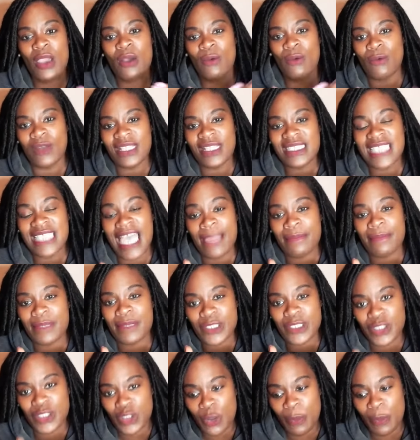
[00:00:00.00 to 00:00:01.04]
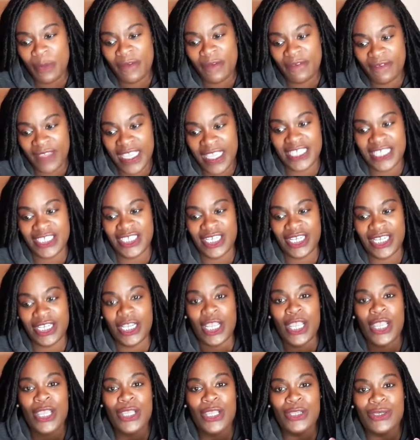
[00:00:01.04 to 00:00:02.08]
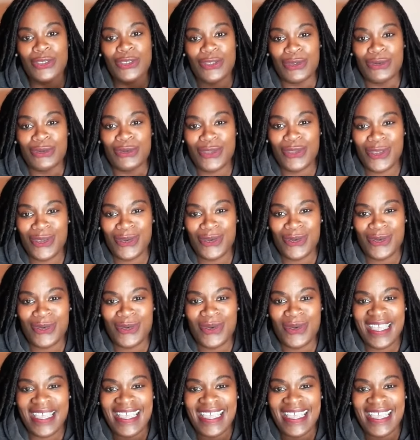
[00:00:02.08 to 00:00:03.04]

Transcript: What type of supervision do your